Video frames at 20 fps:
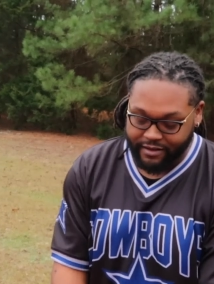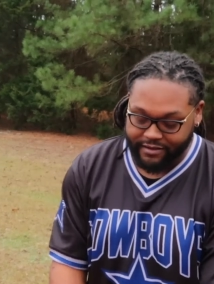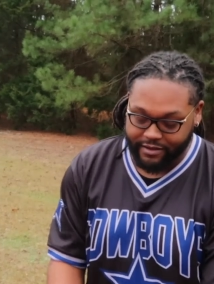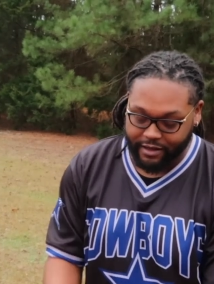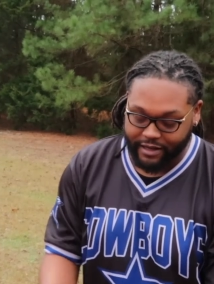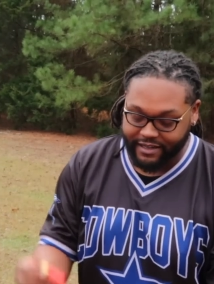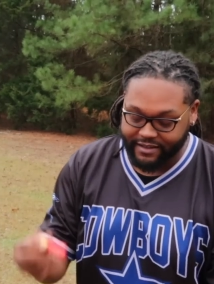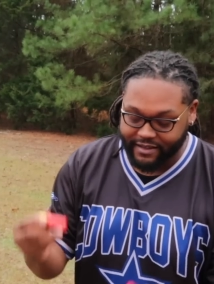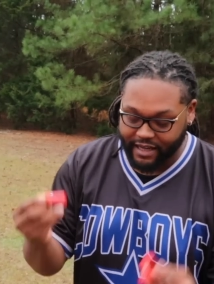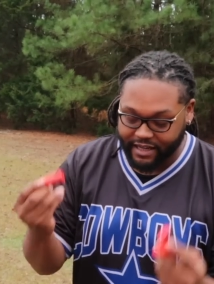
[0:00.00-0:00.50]
So
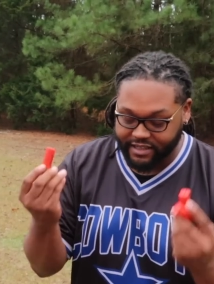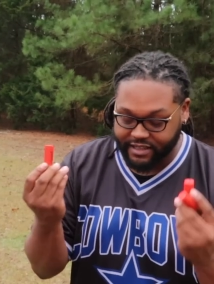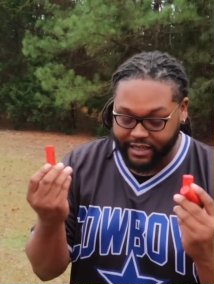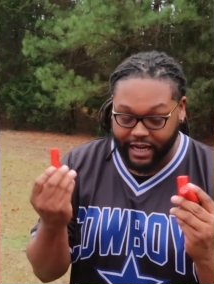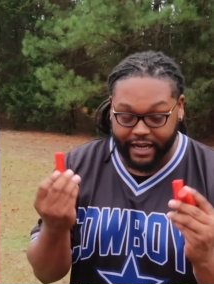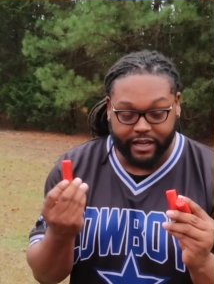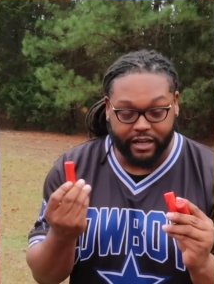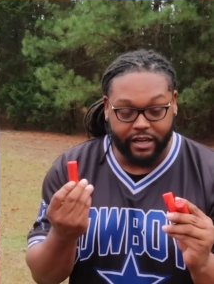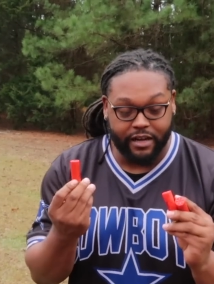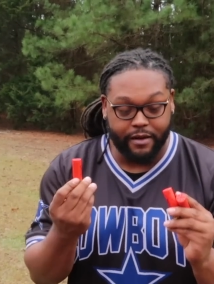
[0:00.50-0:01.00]
these how
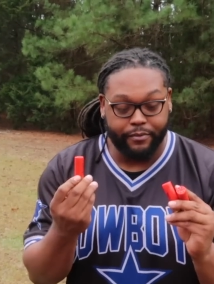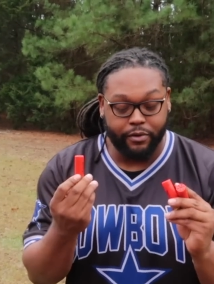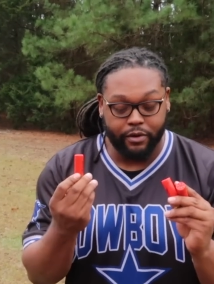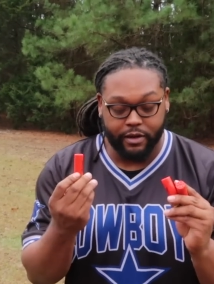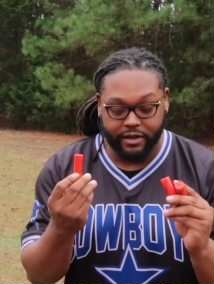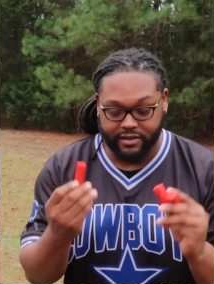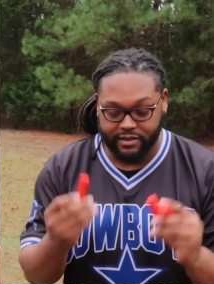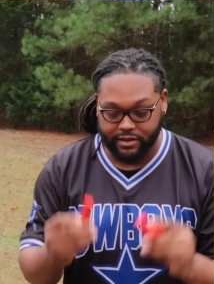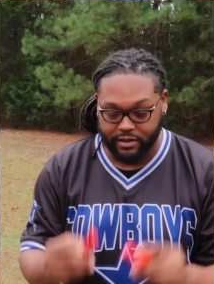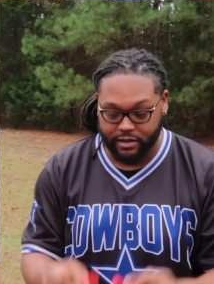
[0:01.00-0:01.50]
shotgun
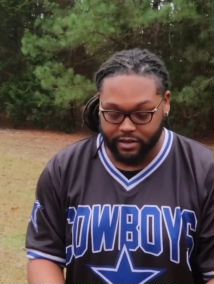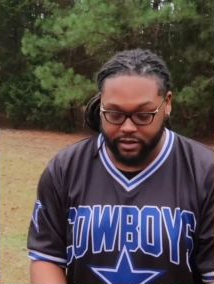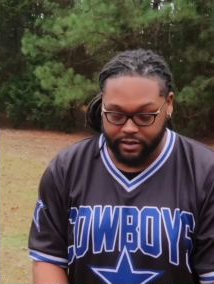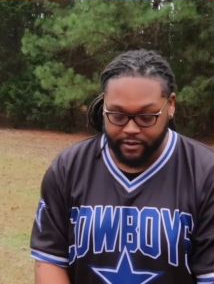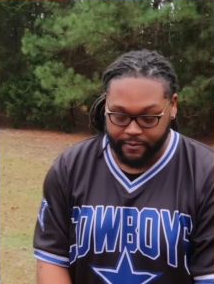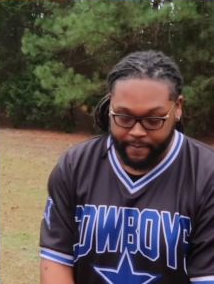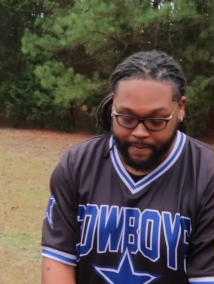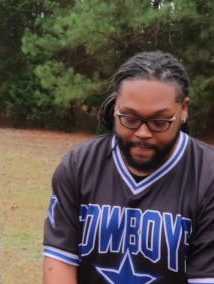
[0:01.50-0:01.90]
bullets look.